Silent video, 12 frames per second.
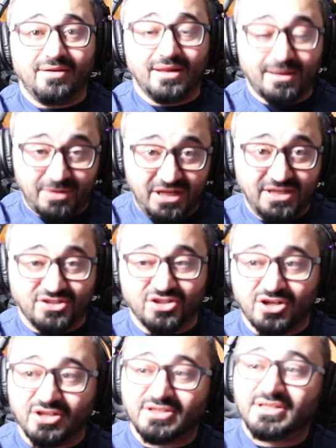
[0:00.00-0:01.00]
Lebanese
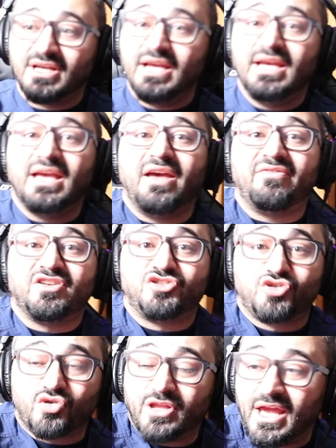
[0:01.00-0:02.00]
nurse, if a
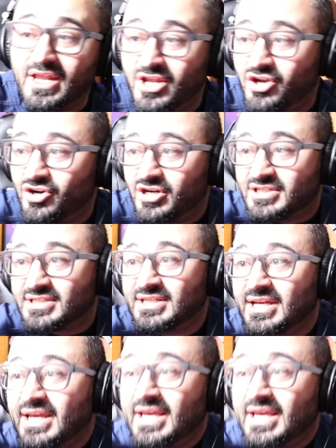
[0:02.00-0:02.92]
Jordanian nurse,